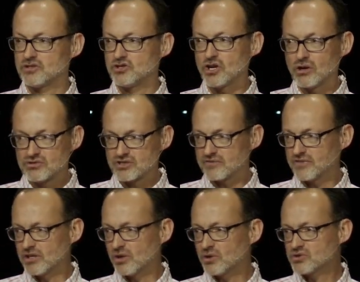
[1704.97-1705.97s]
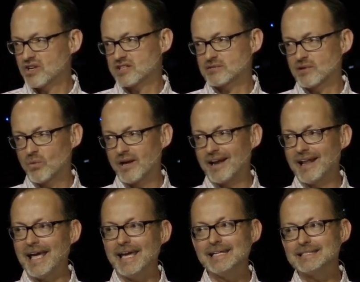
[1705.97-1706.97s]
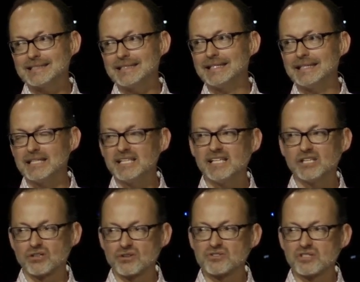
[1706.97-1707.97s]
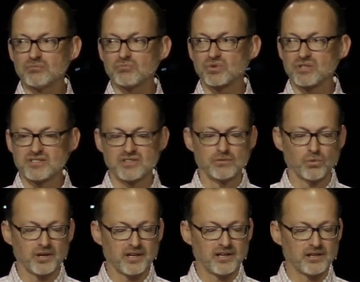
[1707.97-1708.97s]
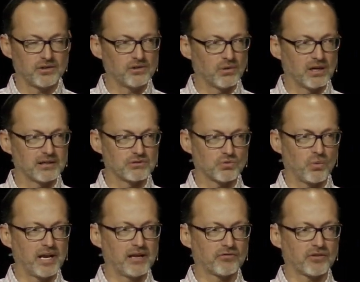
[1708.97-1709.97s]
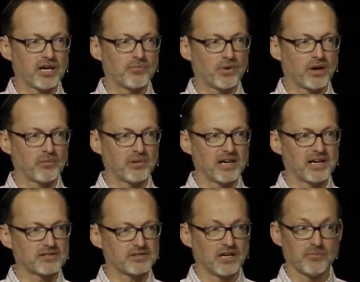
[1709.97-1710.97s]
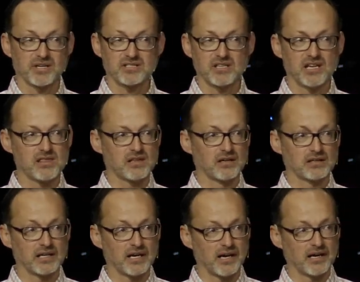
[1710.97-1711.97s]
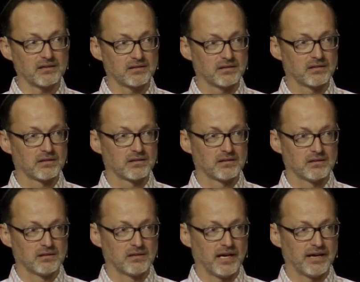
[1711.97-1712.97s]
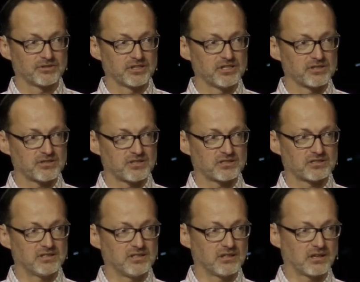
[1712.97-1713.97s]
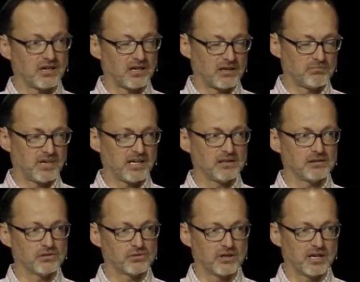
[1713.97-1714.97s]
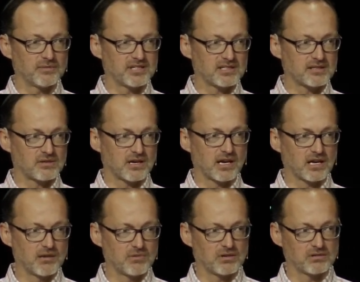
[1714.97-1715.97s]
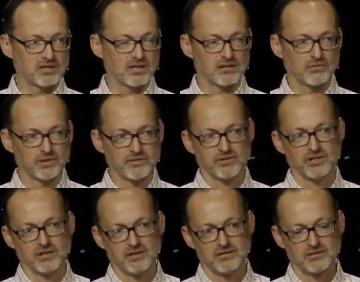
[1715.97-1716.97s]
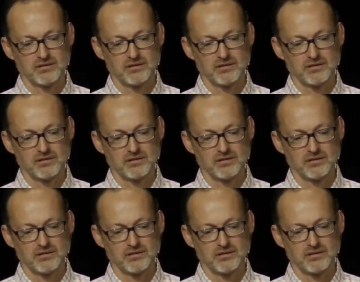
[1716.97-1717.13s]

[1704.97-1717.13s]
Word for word: Joseph in the Old Testament waited 18 years in prison. What did he do while he was waiting for that prayer to be answered? I bet you he thought, God, after year 16, God, my Lord, how many times I got to keep going down to the river here?